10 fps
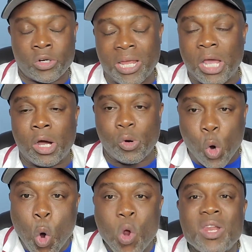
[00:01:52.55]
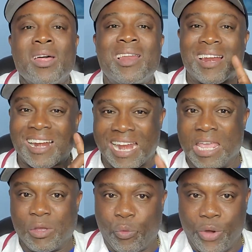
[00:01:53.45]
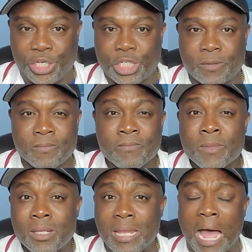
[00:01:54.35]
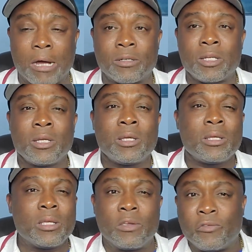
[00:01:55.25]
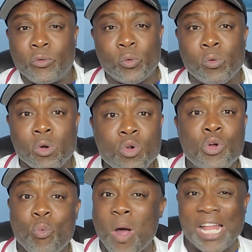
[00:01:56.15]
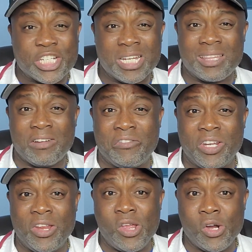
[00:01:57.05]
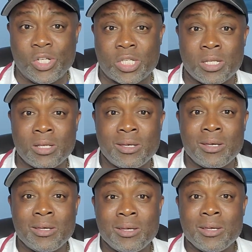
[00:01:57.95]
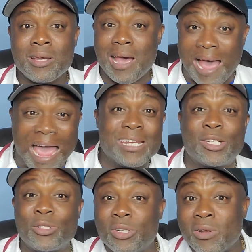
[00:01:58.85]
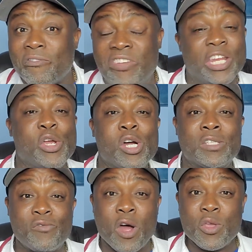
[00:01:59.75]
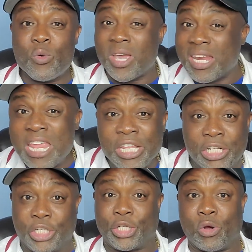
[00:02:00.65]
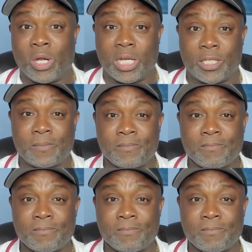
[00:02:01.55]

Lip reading: her own language. Now, if you look watching the videos, I do the videos for you in English only.